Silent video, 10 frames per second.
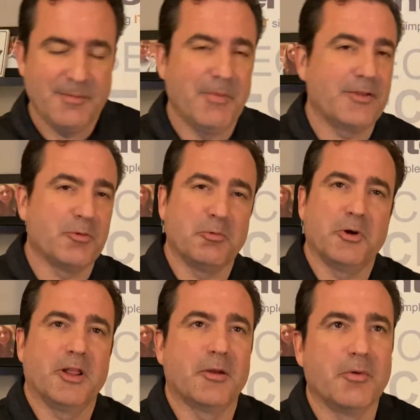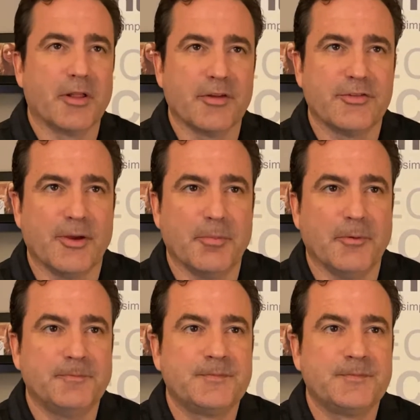Makes it really, really simple.